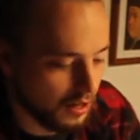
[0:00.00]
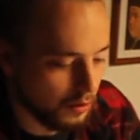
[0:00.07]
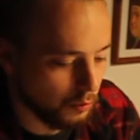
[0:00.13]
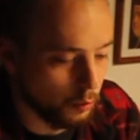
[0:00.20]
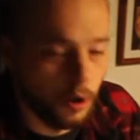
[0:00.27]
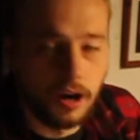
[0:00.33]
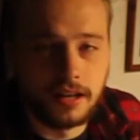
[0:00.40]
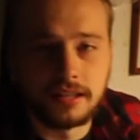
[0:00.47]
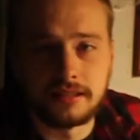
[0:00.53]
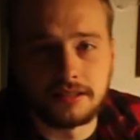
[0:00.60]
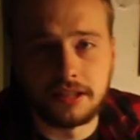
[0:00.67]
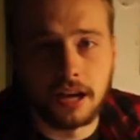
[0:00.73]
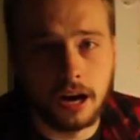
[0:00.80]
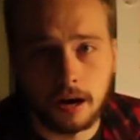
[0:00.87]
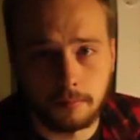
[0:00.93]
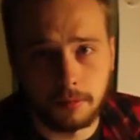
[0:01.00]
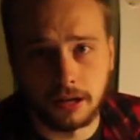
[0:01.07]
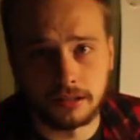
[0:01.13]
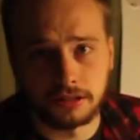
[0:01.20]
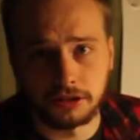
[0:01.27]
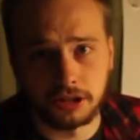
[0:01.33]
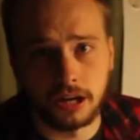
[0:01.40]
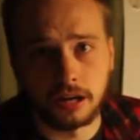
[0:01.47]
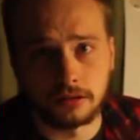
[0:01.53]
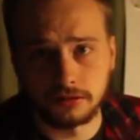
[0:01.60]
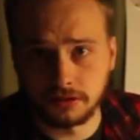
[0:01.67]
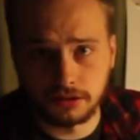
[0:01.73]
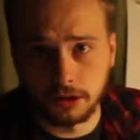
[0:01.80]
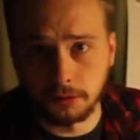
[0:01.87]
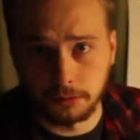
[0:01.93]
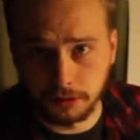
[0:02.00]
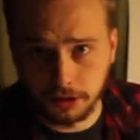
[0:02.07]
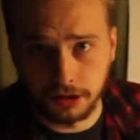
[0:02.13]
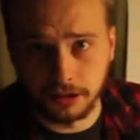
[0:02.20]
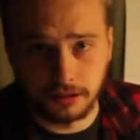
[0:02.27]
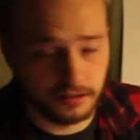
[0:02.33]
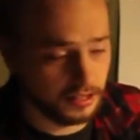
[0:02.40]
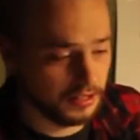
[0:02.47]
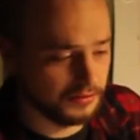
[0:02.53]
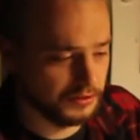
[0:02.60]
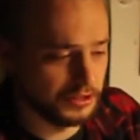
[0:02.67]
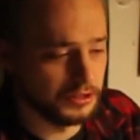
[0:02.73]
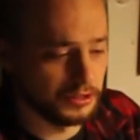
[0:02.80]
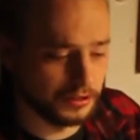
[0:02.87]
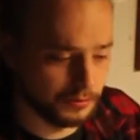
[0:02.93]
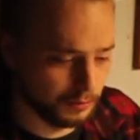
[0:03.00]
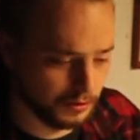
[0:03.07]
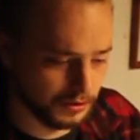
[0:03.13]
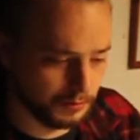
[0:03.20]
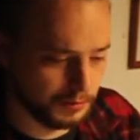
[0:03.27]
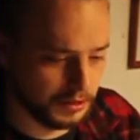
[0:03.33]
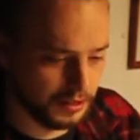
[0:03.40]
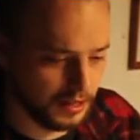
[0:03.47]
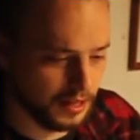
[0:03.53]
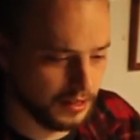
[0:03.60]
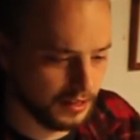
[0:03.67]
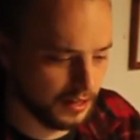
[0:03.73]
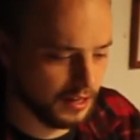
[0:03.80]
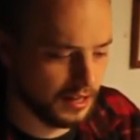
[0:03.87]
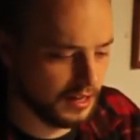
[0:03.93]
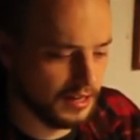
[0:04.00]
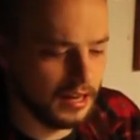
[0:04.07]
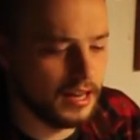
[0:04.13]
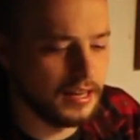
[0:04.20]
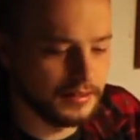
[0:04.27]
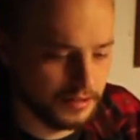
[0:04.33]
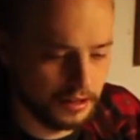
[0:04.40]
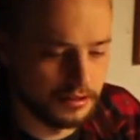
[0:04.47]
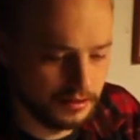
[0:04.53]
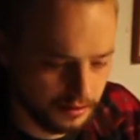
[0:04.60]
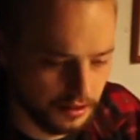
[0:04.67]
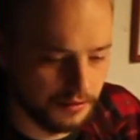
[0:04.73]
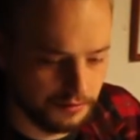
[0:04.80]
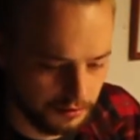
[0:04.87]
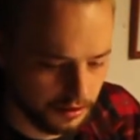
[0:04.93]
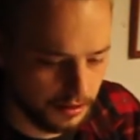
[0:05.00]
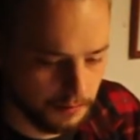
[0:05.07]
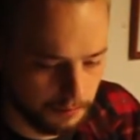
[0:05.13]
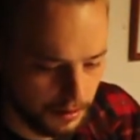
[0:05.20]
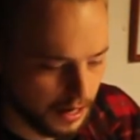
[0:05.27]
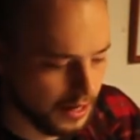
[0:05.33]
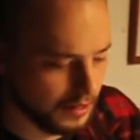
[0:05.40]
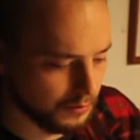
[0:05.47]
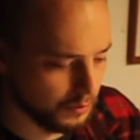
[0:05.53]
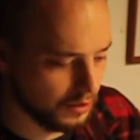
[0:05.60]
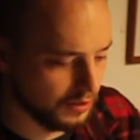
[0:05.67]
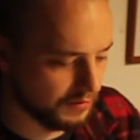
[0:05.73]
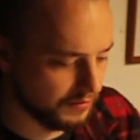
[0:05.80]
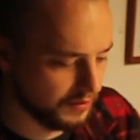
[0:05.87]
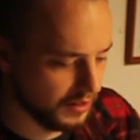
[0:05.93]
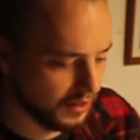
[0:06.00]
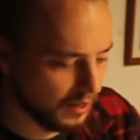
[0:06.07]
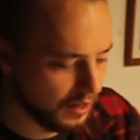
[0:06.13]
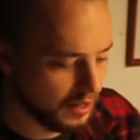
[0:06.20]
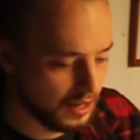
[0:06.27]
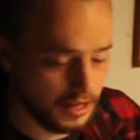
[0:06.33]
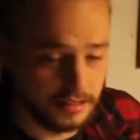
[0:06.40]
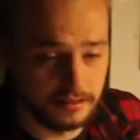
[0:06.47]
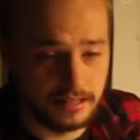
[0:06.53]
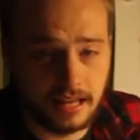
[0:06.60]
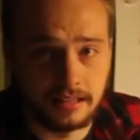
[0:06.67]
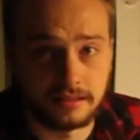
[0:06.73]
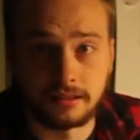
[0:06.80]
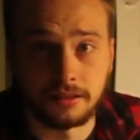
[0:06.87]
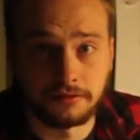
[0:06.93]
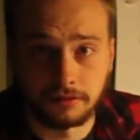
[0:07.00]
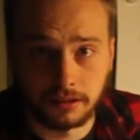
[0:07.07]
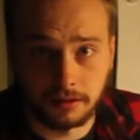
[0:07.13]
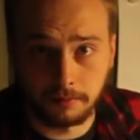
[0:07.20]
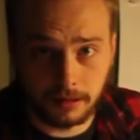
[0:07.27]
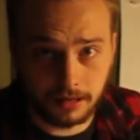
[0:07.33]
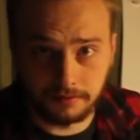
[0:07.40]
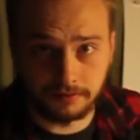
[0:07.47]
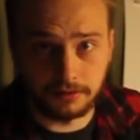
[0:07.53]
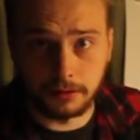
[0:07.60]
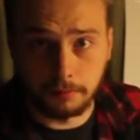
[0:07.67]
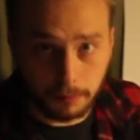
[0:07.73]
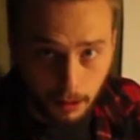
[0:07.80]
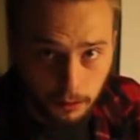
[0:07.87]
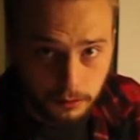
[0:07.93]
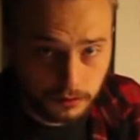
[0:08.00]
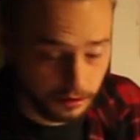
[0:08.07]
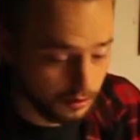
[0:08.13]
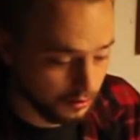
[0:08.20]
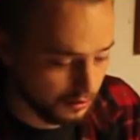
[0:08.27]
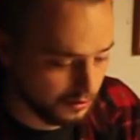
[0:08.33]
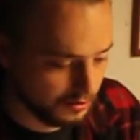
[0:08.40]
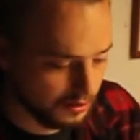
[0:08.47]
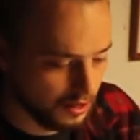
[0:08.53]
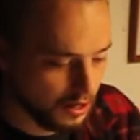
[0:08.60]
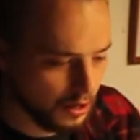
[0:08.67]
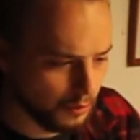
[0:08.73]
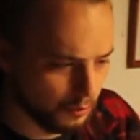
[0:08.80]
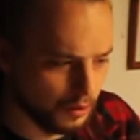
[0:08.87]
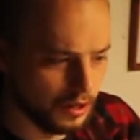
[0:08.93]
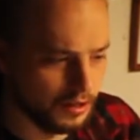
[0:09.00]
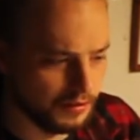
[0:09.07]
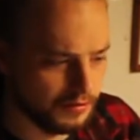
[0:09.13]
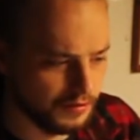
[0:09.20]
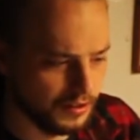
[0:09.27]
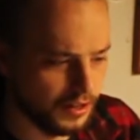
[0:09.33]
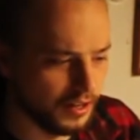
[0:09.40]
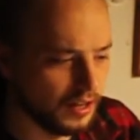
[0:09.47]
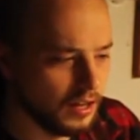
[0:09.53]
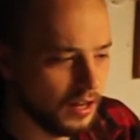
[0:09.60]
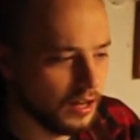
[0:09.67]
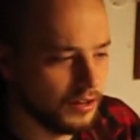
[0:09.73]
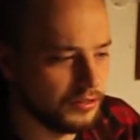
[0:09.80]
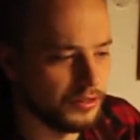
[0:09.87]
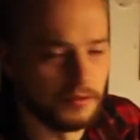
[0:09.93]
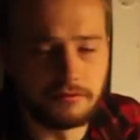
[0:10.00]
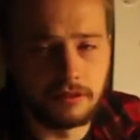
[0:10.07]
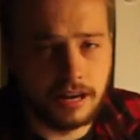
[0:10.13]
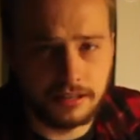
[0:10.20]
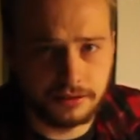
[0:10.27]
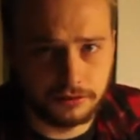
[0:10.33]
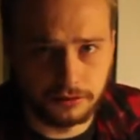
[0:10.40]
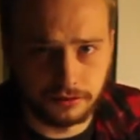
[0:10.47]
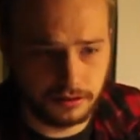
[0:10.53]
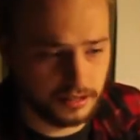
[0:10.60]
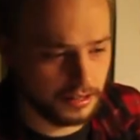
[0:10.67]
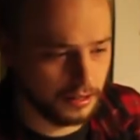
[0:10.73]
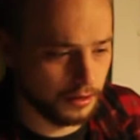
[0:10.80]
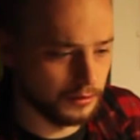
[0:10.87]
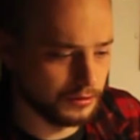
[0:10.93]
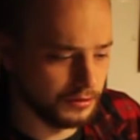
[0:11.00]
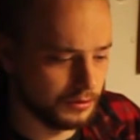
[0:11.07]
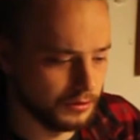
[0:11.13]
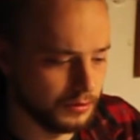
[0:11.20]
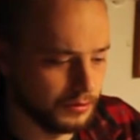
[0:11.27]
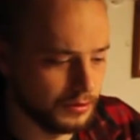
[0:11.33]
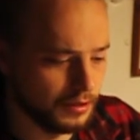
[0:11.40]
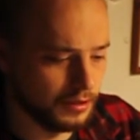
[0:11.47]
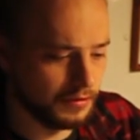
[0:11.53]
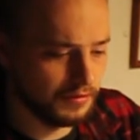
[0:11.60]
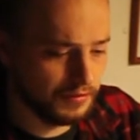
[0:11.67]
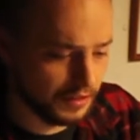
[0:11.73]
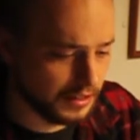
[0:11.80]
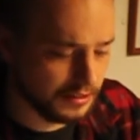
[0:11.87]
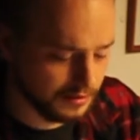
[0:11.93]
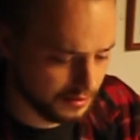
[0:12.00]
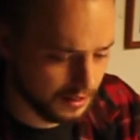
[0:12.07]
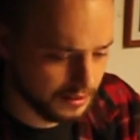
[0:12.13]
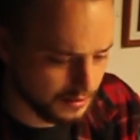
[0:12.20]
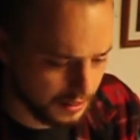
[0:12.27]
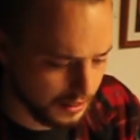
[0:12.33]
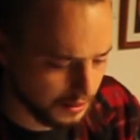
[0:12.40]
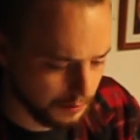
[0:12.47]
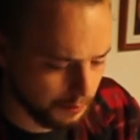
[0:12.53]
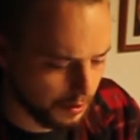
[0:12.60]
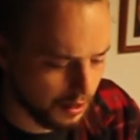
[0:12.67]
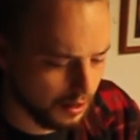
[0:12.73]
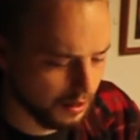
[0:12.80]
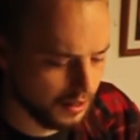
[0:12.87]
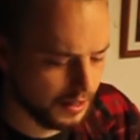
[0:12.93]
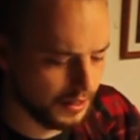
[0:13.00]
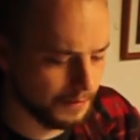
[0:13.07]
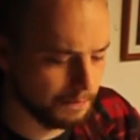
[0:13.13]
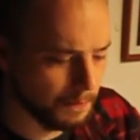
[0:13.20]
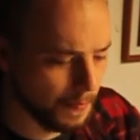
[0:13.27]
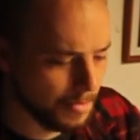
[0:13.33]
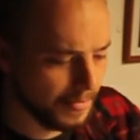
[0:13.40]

Why is the art by the child so good if she just wants to be a kid? Is her suffering and pain worth it? Is their suffering and pain for the Botox worth it? The restaurants they go to, the things they take part in,